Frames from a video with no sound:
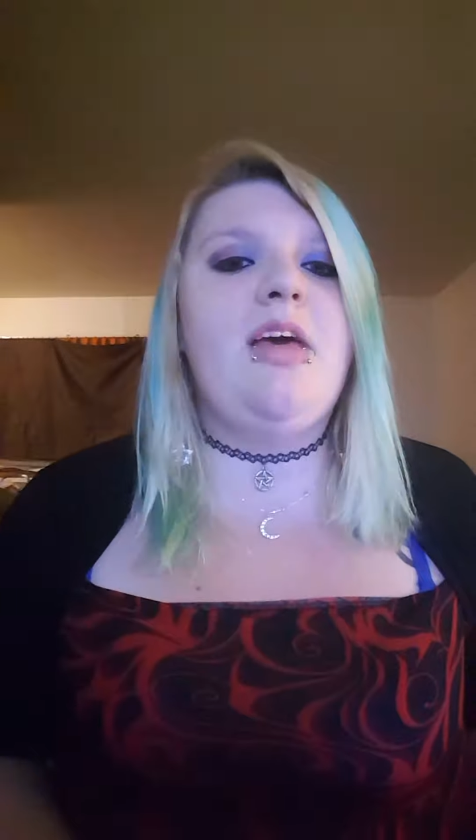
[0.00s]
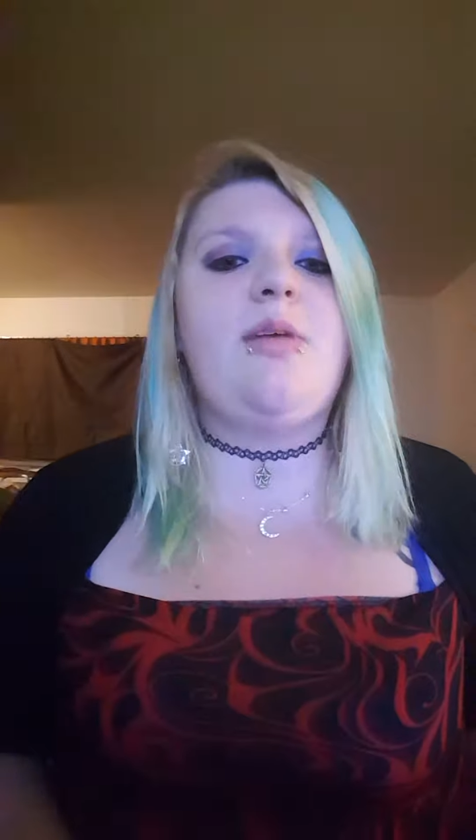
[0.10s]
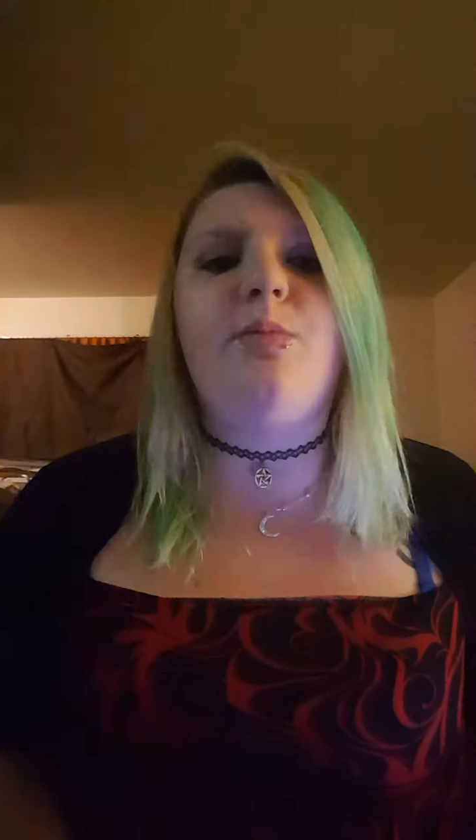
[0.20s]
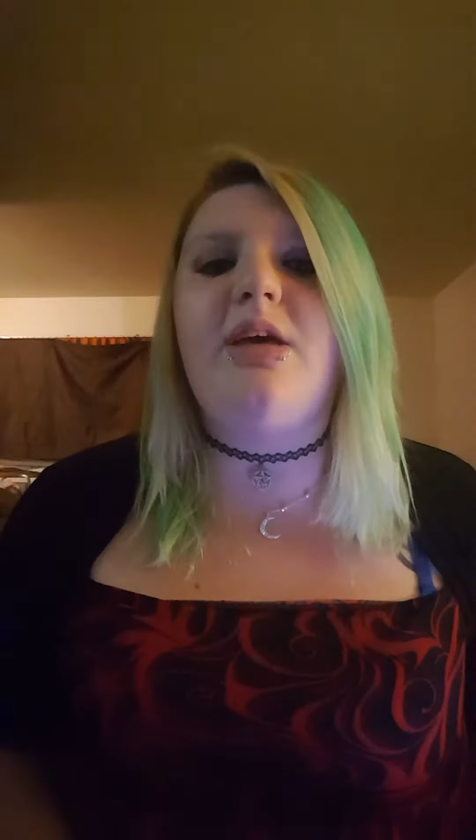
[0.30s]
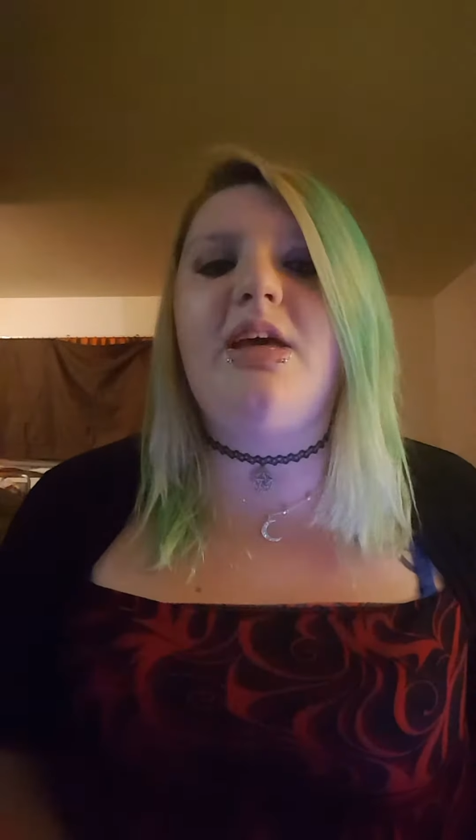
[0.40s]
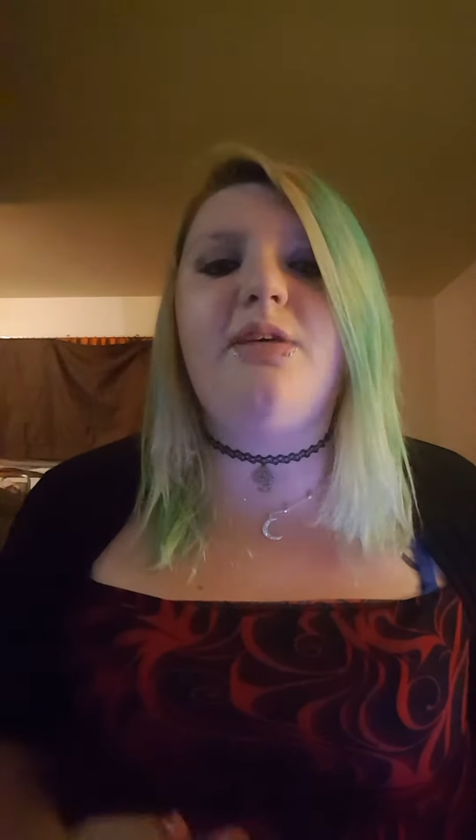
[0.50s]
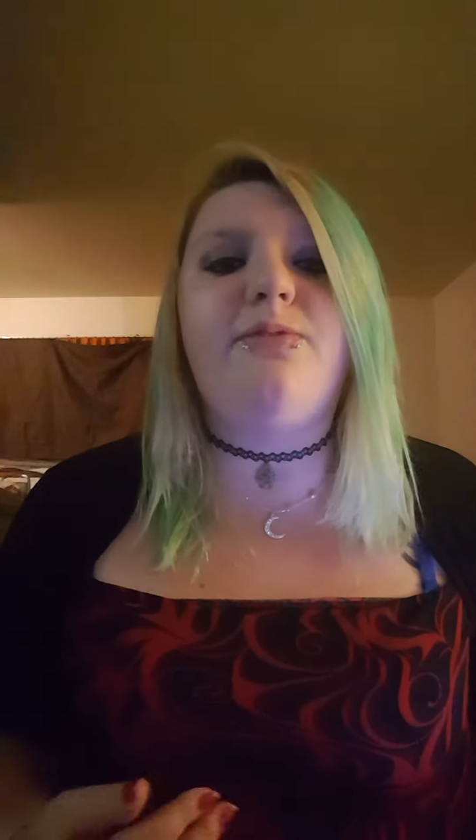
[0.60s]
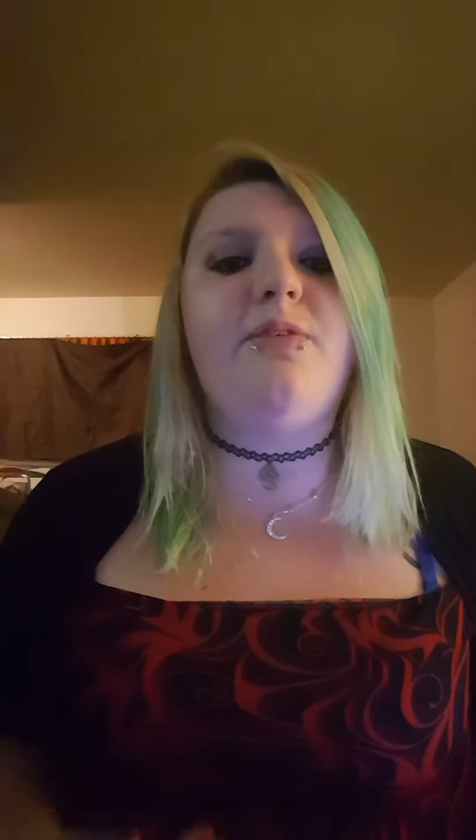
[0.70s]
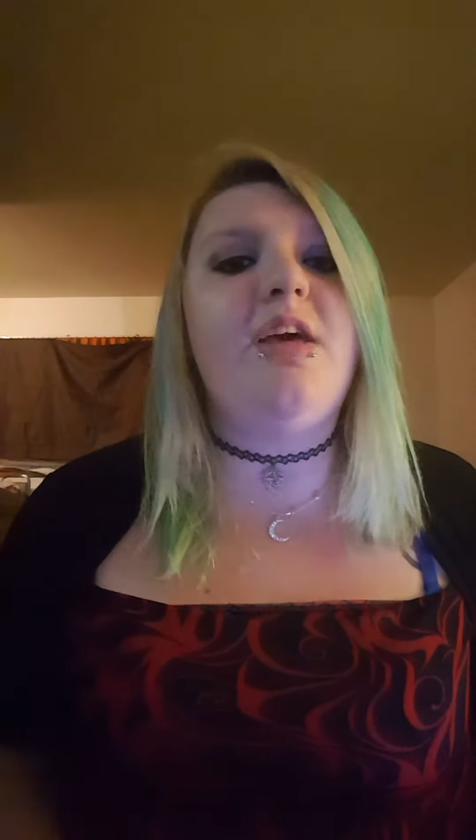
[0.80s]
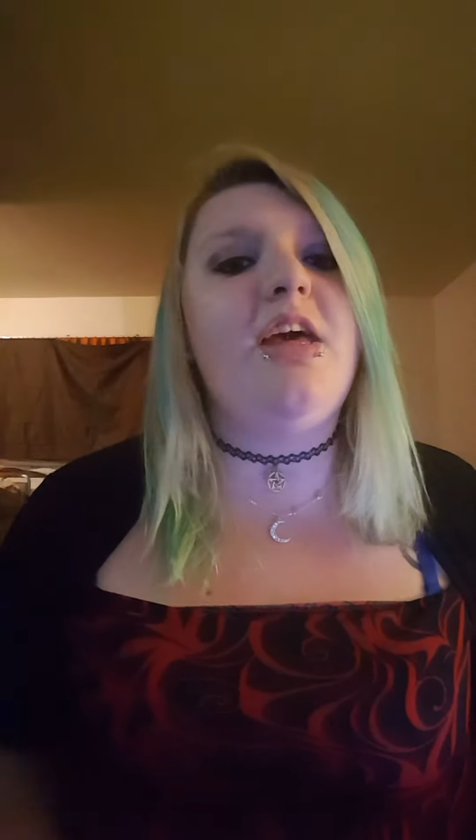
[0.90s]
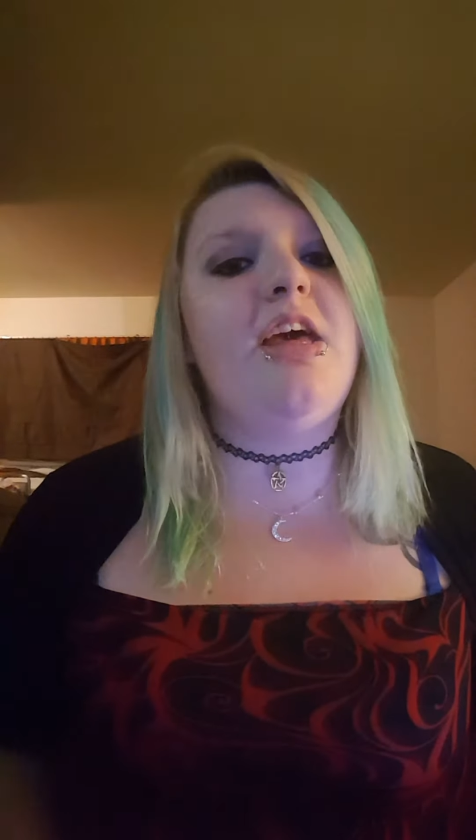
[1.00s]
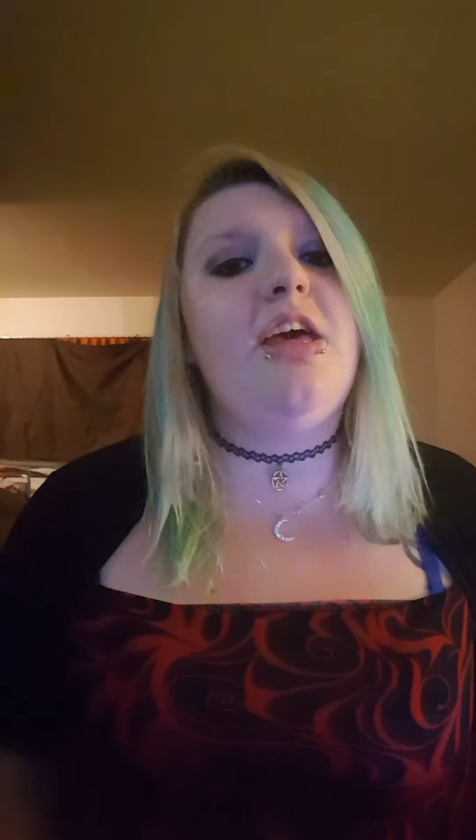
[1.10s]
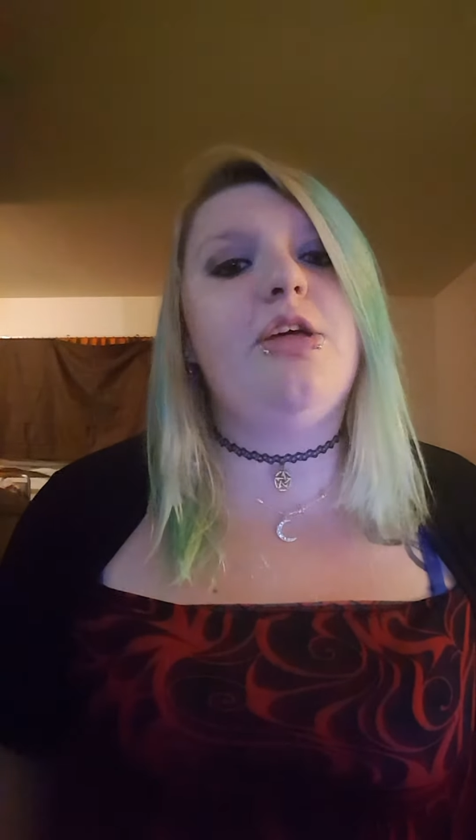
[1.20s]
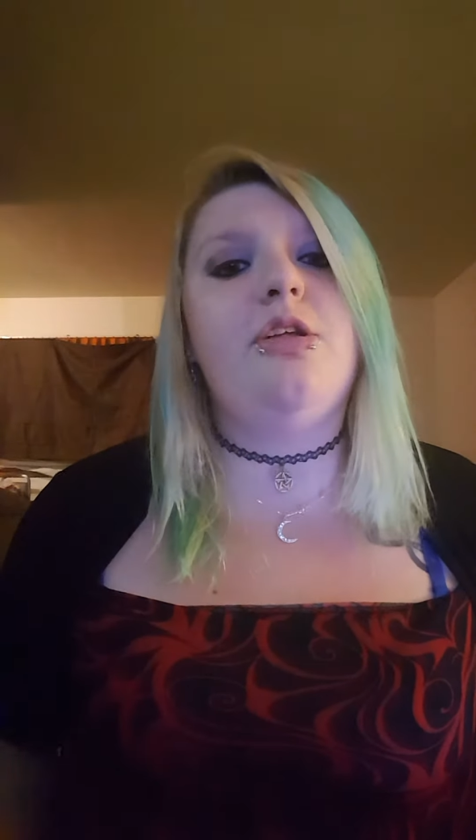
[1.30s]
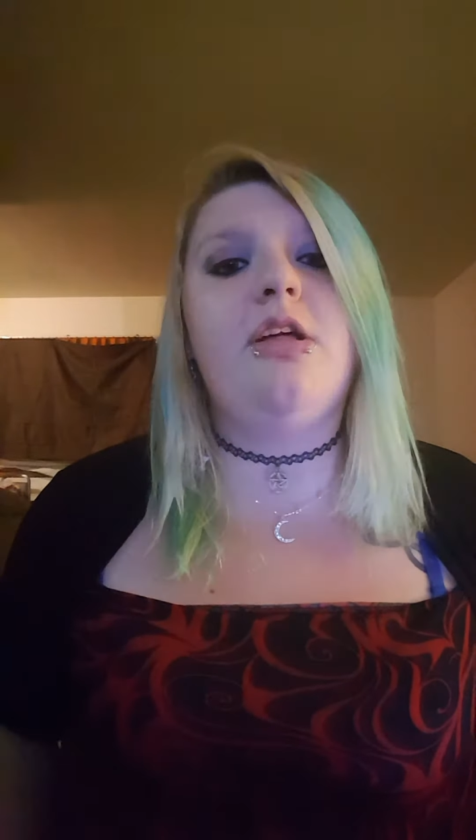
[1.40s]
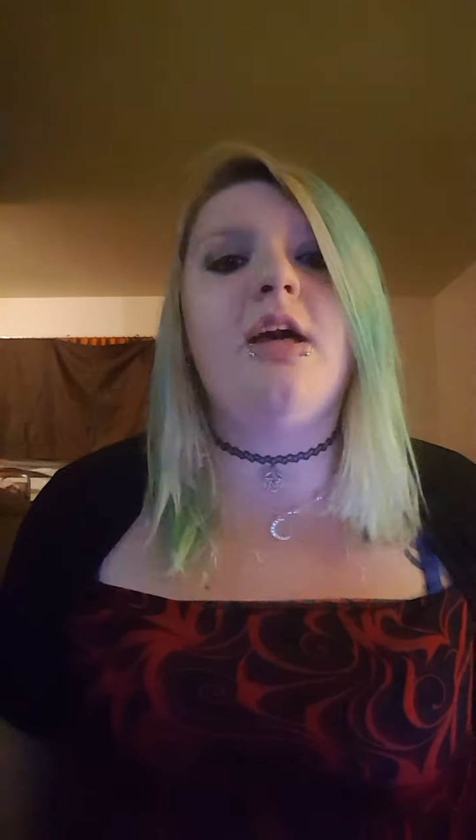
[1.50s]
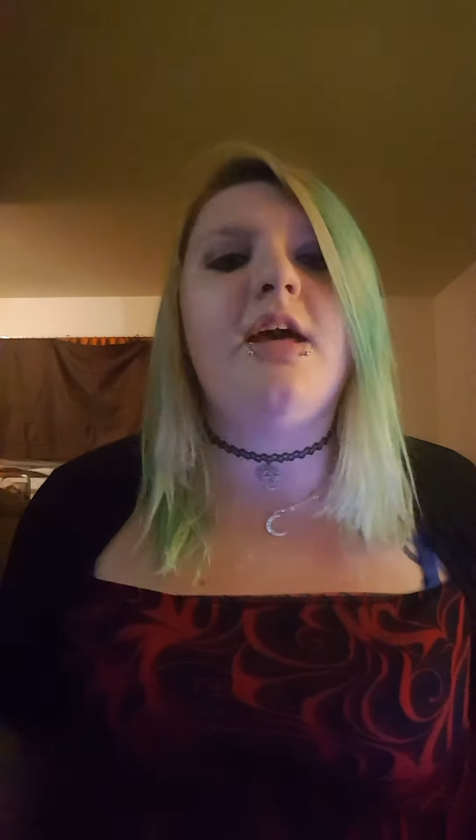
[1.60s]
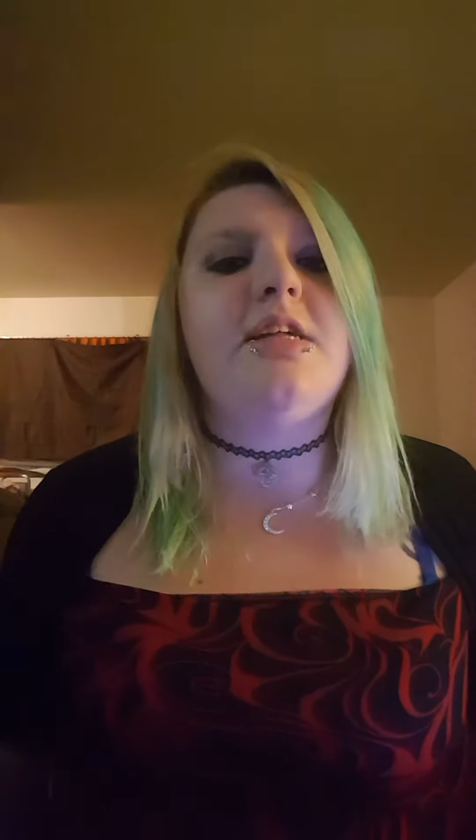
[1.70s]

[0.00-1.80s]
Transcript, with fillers: make me feel